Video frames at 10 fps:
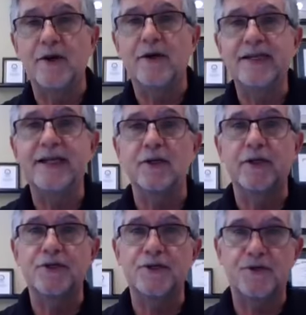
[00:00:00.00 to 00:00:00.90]
and take a
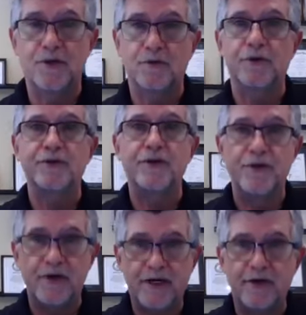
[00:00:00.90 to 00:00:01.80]
look at your shoulders and
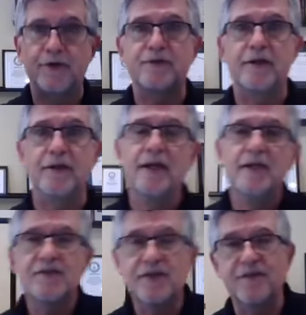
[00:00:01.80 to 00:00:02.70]
your ears and
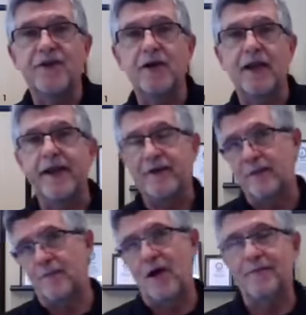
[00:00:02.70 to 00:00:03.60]
see if they're lined
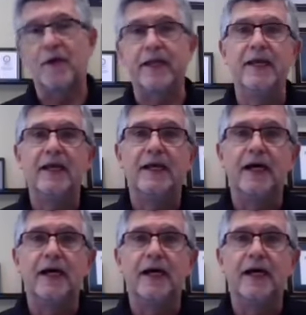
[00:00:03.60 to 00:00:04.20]
up properly.